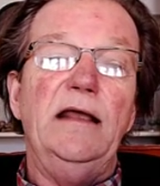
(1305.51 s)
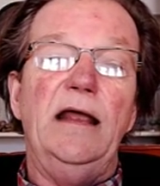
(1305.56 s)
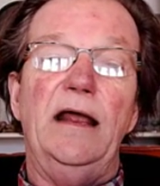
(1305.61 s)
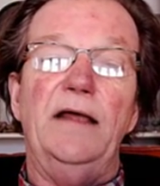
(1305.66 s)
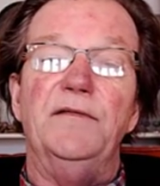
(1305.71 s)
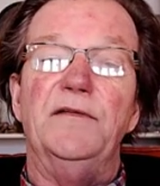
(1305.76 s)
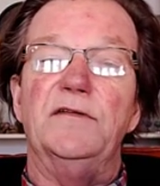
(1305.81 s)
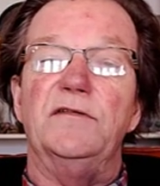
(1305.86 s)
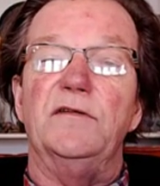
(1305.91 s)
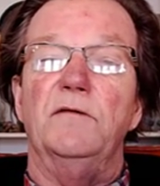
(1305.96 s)

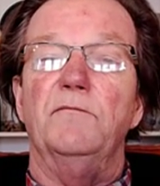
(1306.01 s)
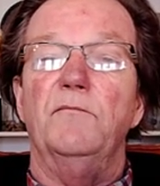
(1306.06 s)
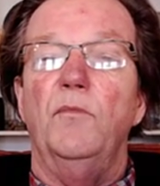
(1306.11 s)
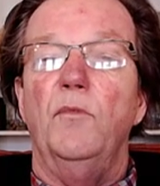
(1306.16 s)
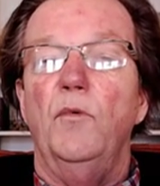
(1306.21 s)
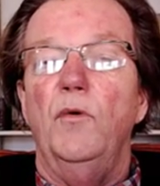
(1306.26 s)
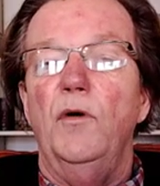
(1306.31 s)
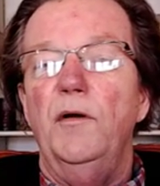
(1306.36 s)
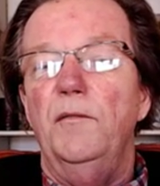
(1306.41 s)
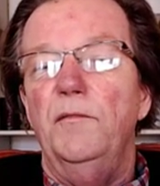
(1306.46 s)
and there's a
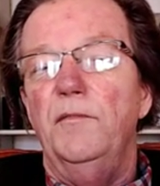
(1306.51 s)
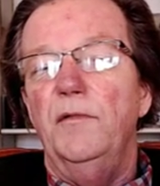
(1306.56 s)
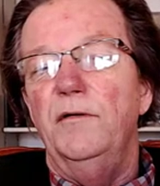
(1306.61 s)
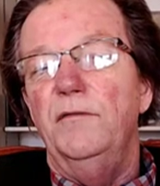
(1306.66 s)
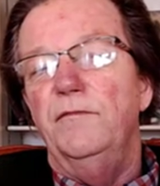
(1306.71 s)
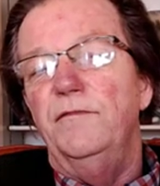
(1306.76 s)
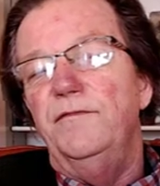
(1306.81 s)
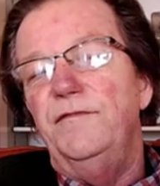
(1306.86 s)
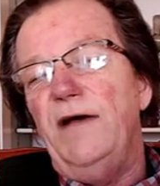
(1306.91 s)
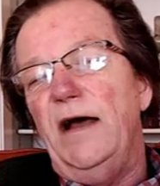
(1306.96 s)

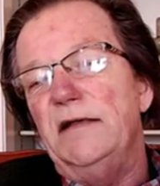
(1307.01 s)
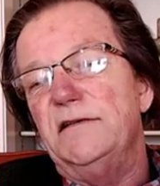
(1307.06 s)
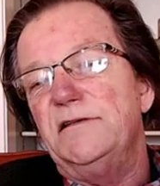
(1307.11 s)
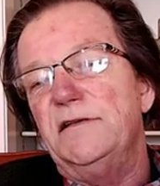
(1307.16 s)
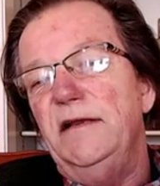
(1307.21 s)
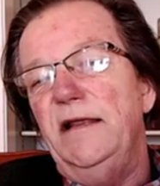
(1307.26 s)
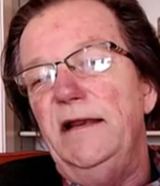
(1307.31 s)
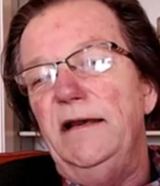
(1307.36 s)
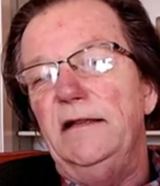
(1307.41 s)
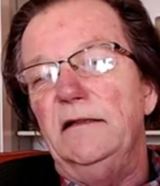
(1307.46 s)

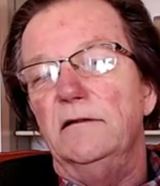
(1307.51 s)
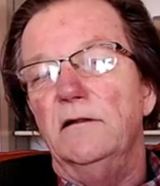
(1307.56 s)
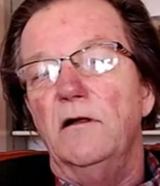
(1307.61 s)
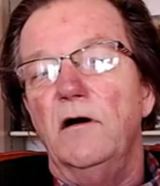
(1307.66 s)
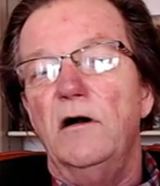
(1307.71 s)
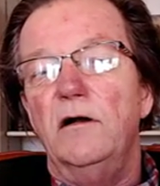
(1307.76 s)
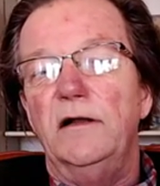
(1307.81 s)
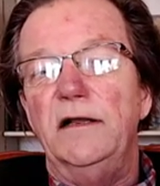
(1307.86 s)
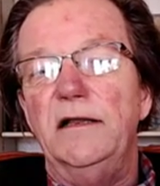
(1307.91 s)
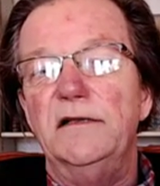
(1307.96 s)
fascinating
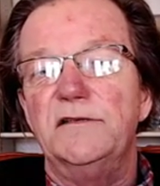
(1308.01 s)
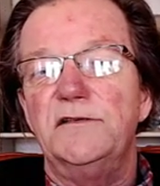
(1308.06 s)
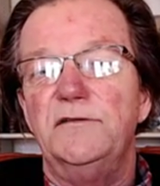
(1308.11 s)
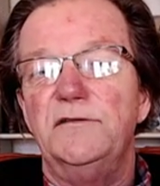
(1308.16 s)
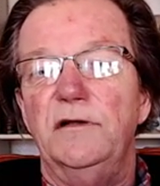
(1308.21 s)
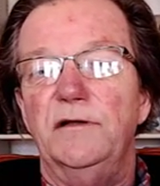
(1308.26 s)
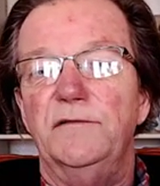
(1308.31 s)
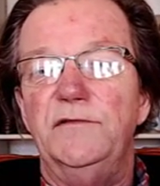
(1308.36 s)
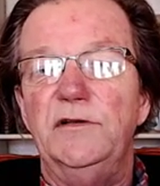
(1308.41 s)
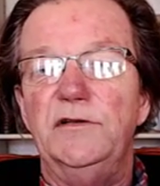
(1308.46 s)
long
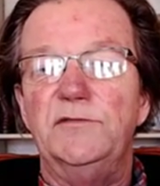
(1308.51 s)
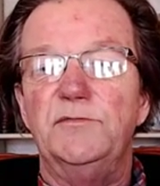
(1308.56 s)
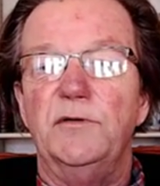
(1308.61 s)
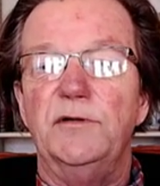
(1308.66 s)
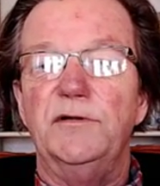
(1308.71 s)
history of these,